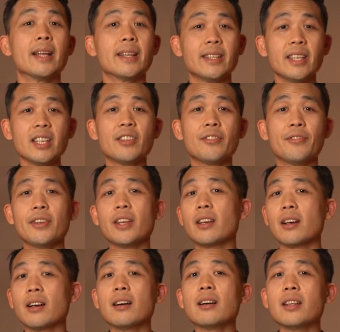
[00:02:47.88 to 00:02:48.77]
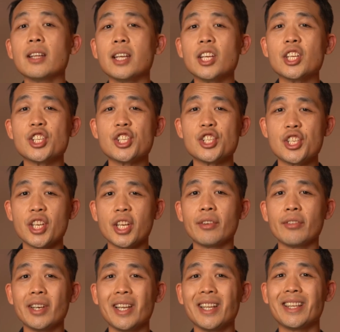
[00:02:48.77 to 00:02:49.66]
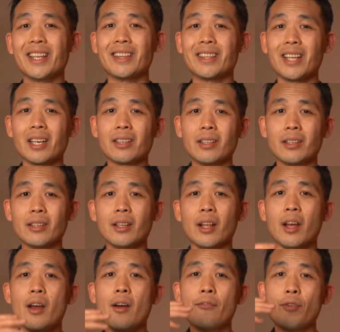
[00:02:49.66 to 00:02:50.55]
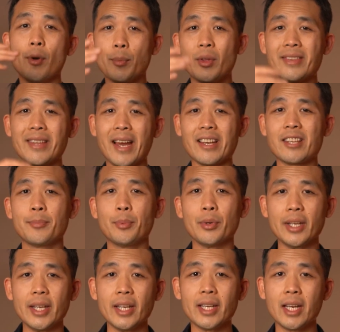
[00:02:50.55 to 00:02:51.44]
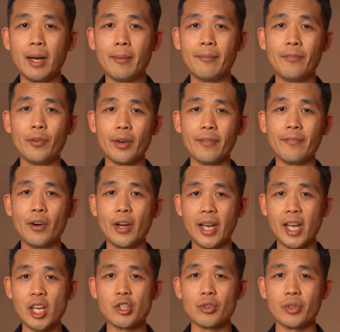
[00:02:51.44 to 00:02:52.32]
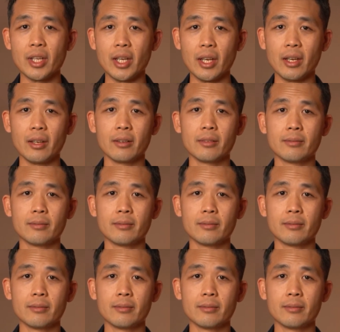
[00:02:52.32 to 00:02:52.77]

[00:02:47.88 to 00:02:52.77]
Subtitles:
This figure is generally deducted from your taxable income for the financial year.